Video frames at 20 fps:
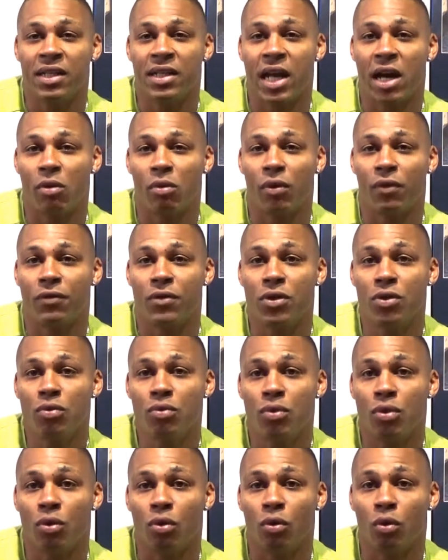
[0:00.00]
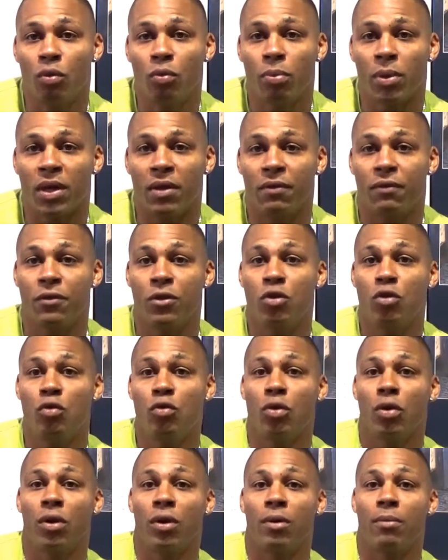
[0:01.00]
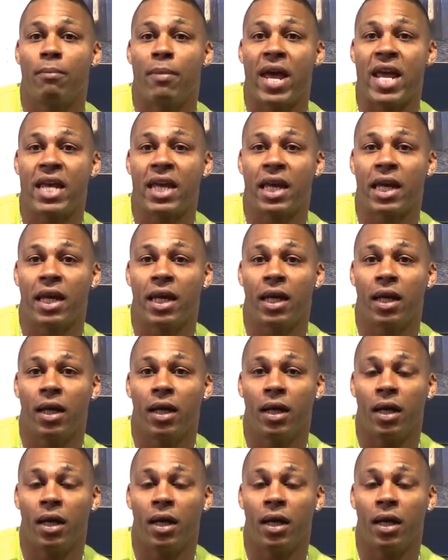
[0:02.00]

Now with YouTube, if you are making